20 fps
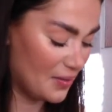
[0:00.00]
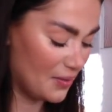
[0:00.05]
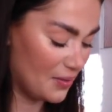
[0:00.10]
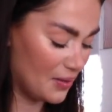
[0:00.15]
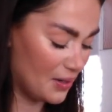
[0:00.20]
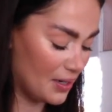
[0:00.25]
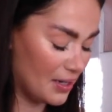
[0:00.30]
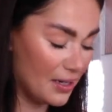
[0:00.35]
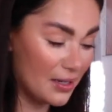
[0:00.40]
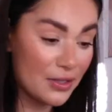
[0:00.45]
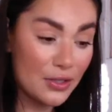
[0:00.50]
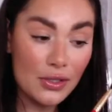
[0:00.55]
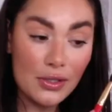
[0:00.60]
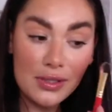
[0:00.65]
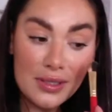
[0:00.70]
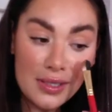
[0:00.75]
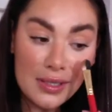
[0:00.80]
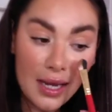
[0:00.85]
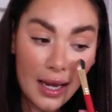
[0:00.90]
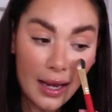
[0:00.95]
Right, let's
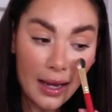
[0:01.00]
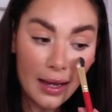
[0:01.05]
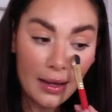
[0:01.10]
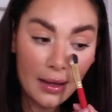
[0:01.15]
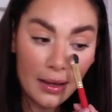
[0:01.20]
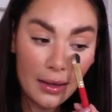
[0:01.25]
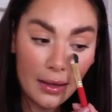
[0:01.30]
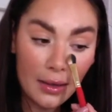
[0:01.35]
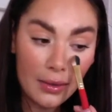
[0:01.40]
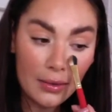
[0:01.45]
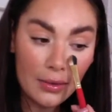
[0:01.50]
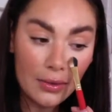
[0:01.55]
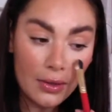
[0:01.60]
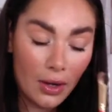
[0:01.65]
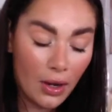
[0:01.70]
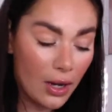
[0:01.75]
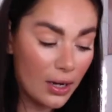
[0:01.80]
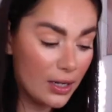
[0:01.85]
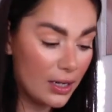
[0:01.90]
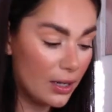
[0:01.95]
just take a
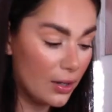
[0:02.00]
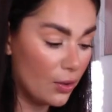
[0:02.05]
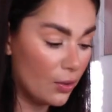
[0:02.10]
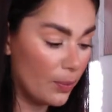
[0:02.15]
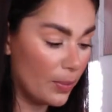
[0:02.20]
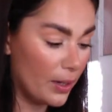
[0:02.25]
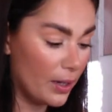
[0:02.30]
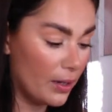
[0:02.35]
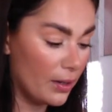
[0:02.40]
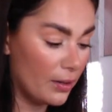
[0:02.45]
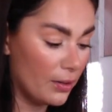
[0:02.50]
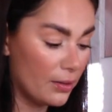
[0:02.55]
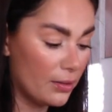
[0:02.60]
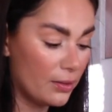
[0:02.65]
tiny little bit